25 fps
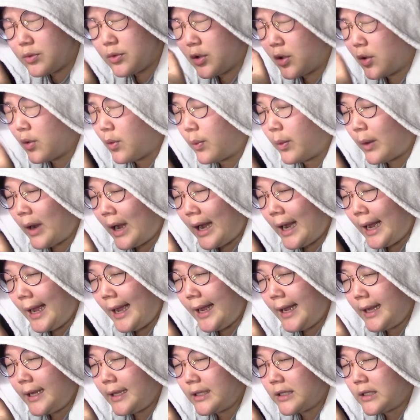know
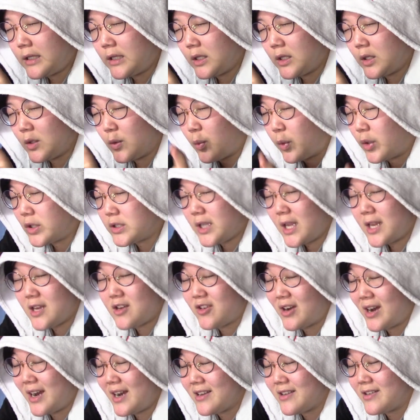why they
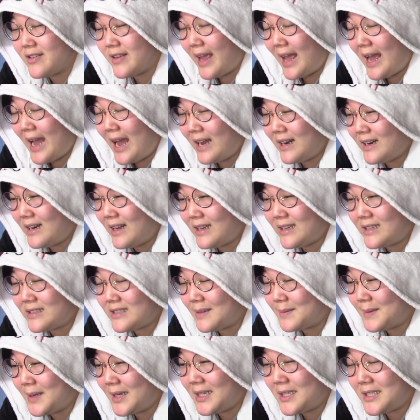trying to add like
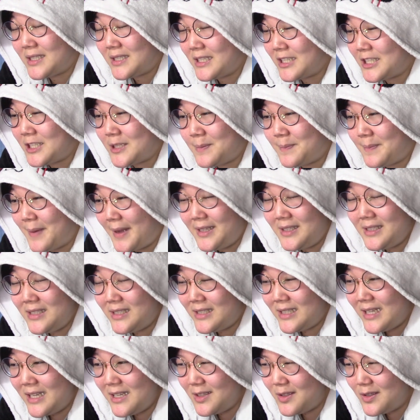some kind of
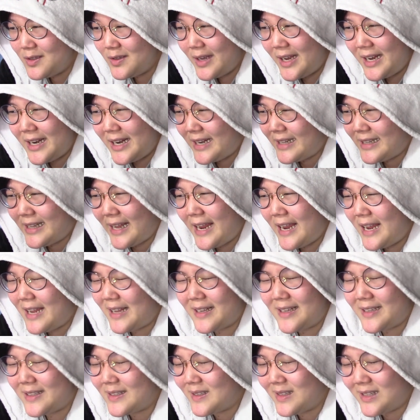suspense into it.
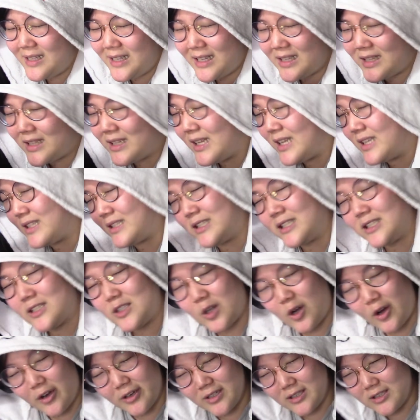It just
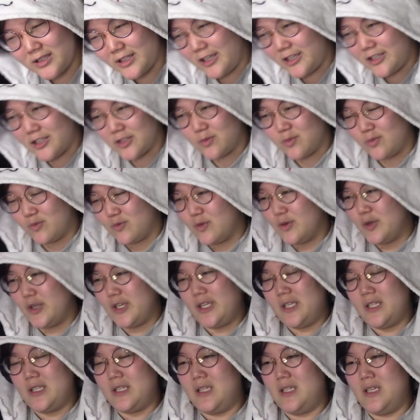honestly just
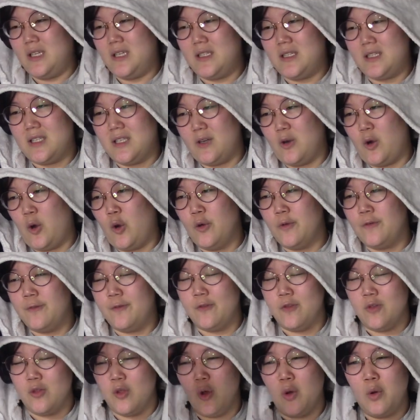ruined the whole
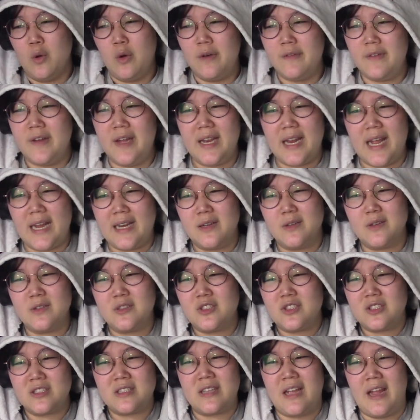flow of it, and it
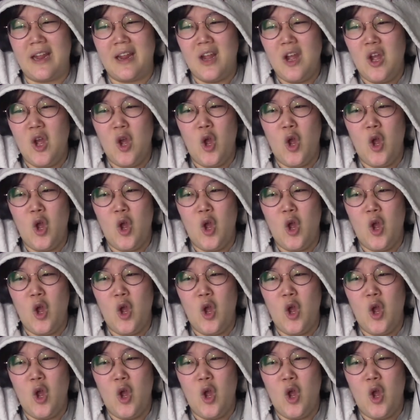was just like,